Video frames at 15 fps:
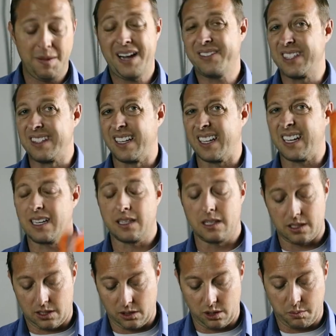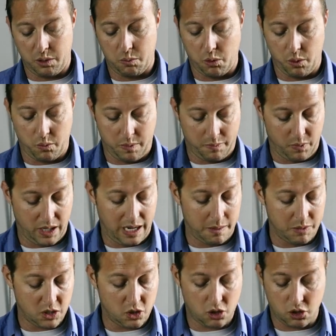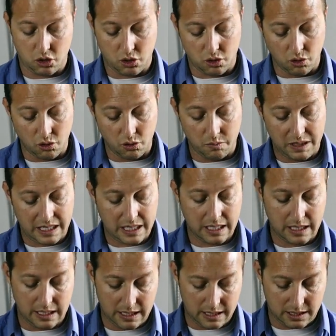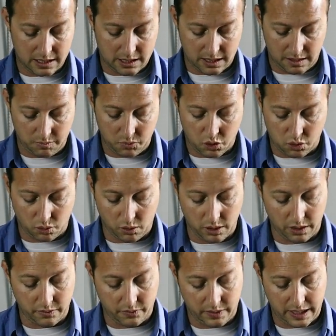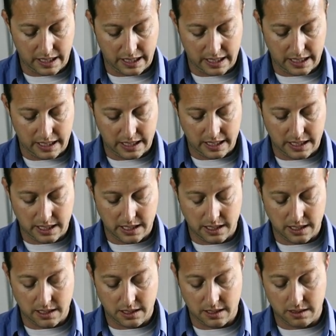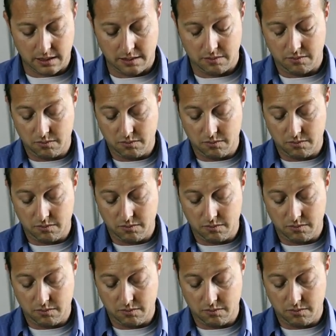I'm gonna have to dig into this a little bit more, but what I am assuming it's some sort of a...